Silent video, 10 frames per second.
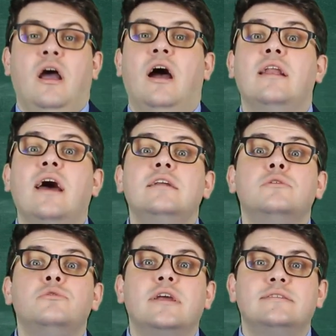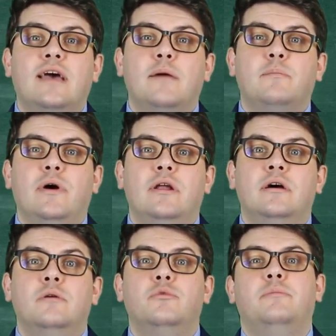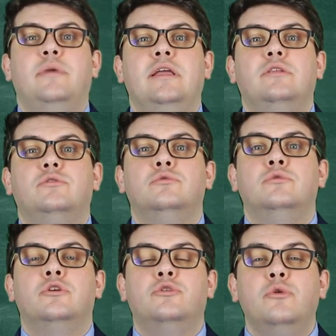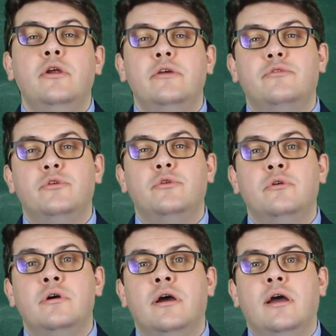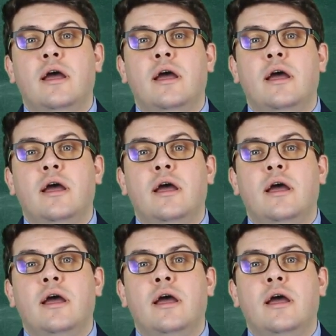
Another good example would be to do a review